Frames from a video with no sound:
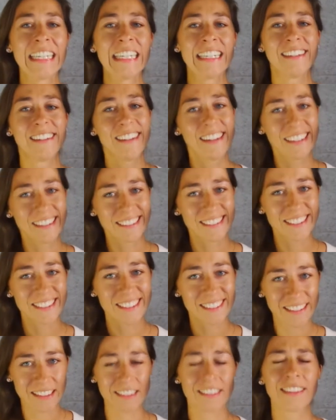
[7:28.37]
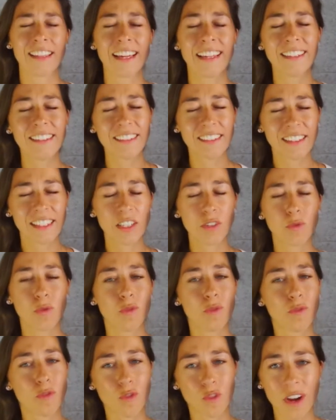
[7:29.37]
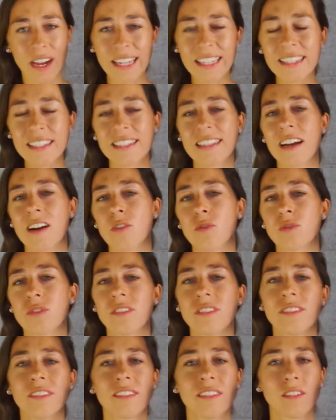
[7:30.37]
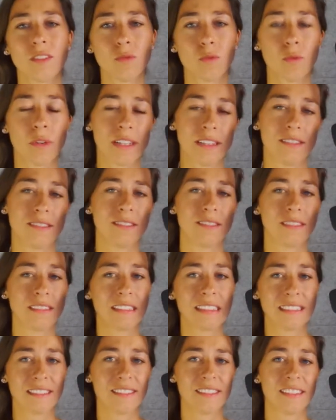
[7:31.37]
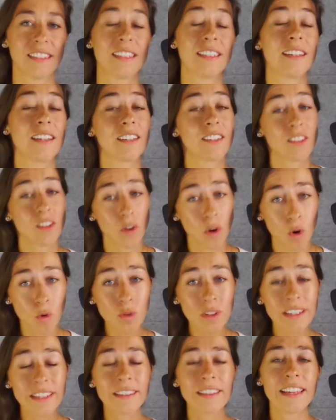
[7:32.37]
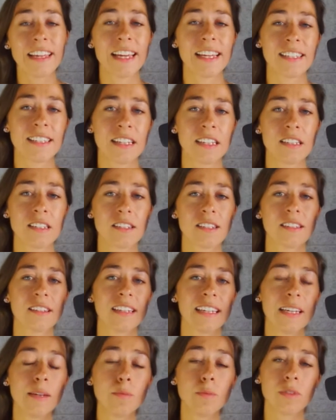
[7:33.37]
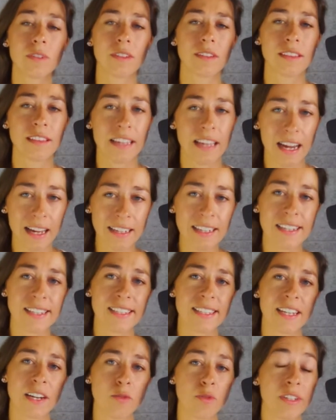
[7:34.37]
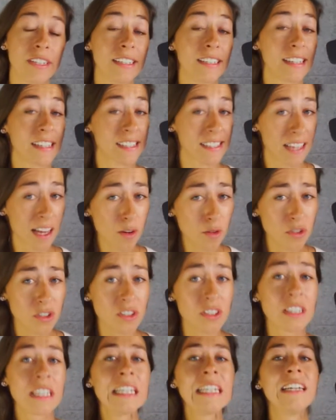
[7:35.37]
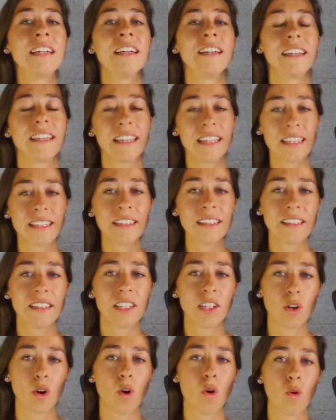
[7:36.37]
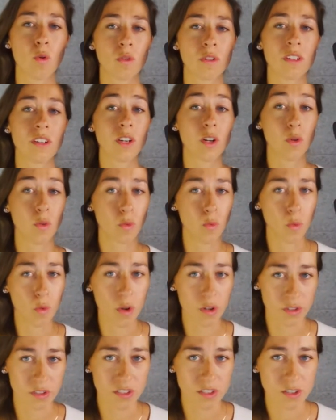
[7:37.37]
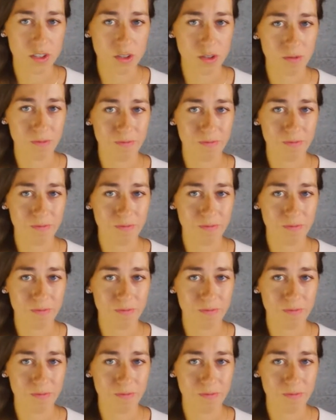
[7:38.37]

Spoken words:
and then you write it down. Well, only the essence, keep the unnecessary details out in your own words.